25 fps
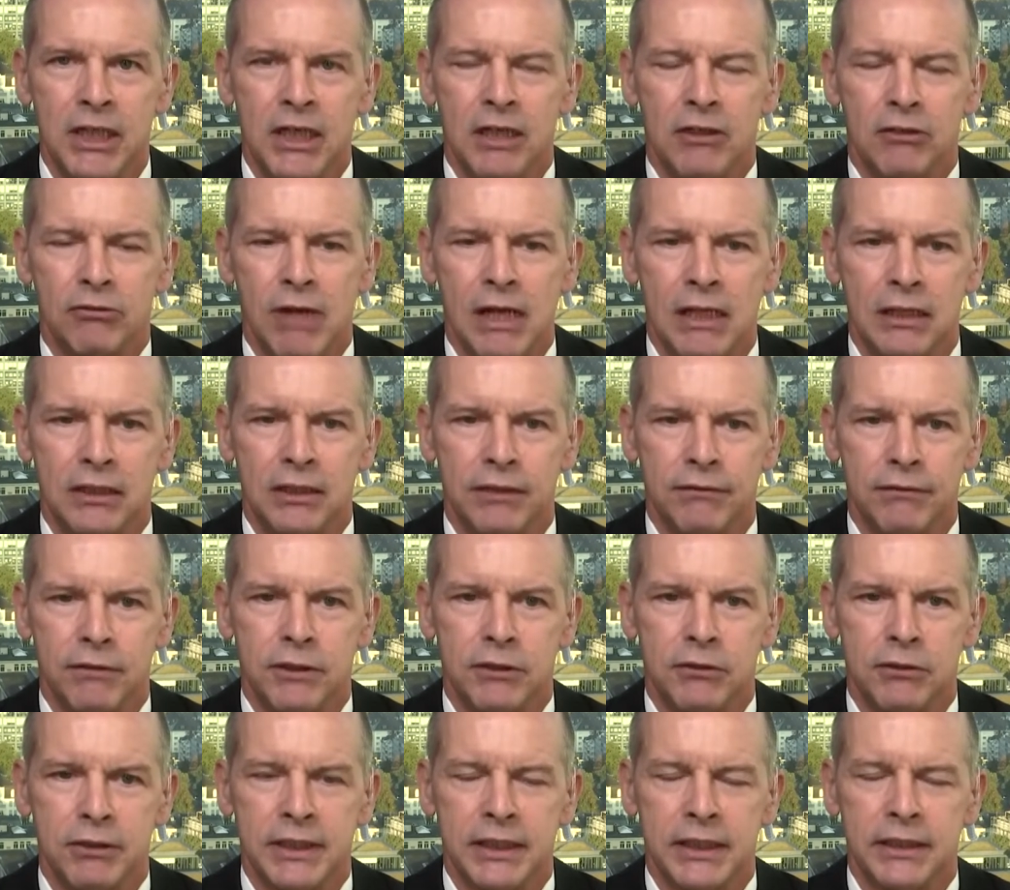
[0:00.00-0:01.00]
relatively
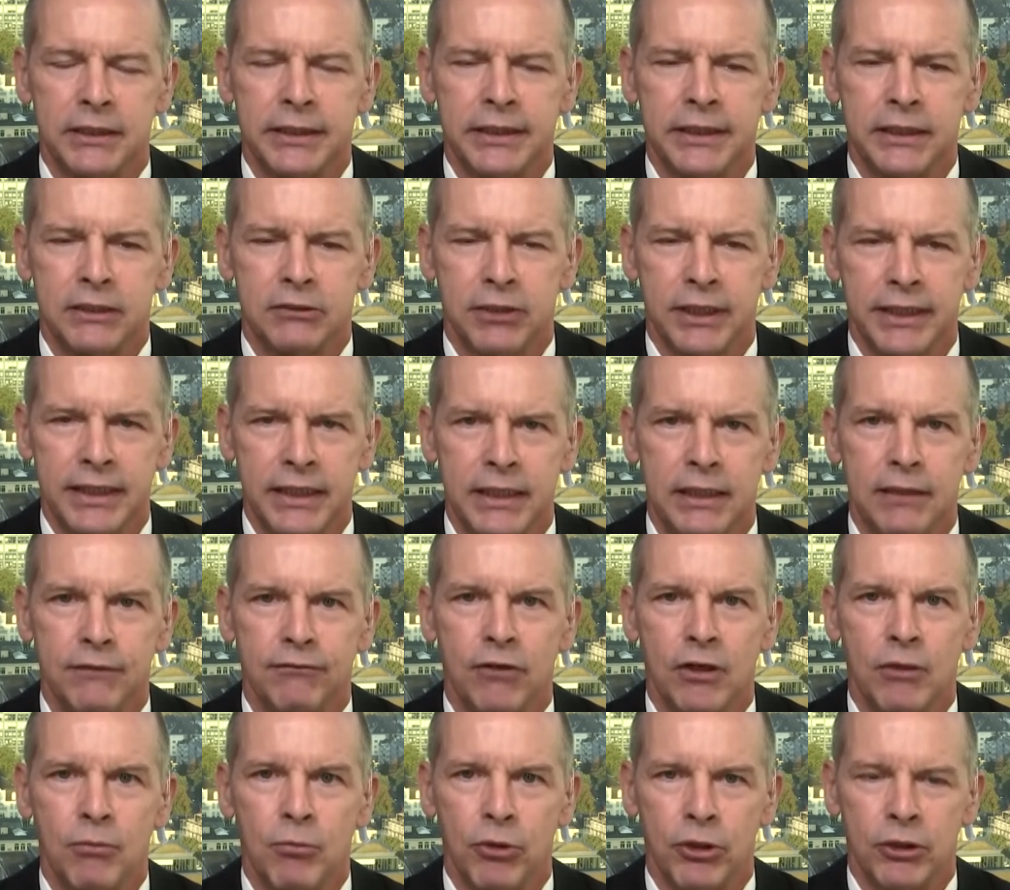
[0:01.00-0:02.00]
tricky
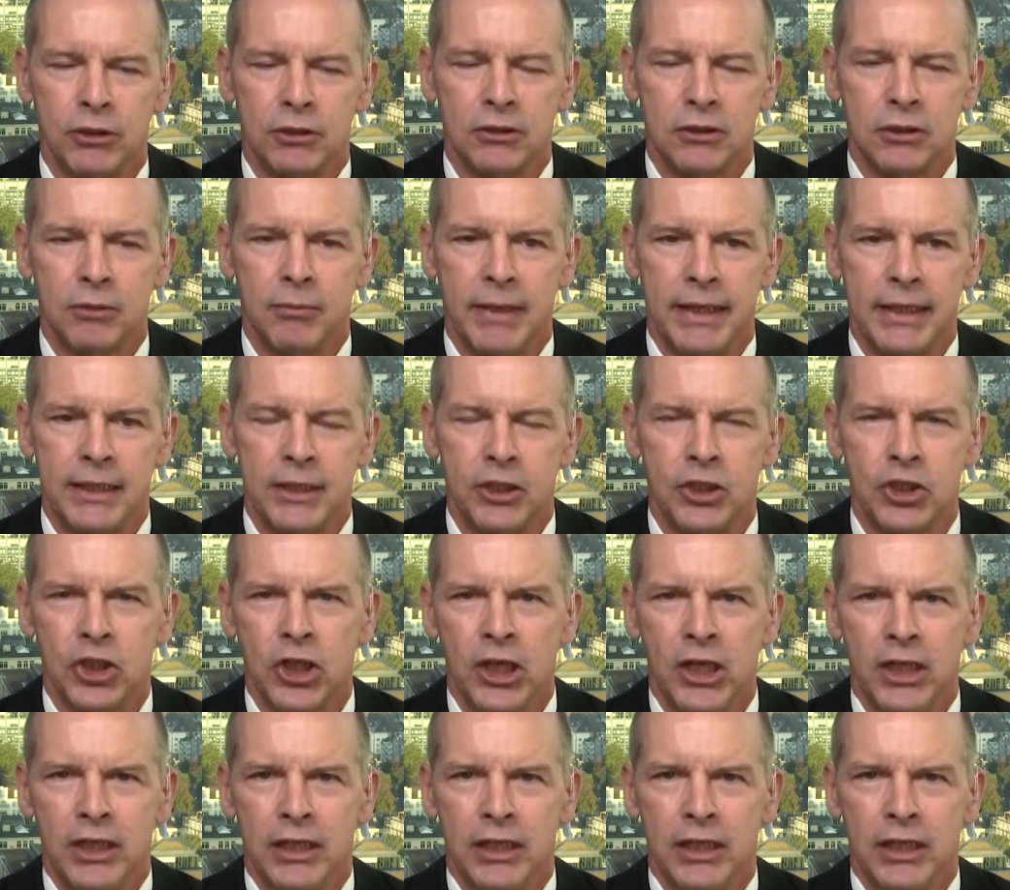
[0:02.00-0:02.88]
for Merkel to manage.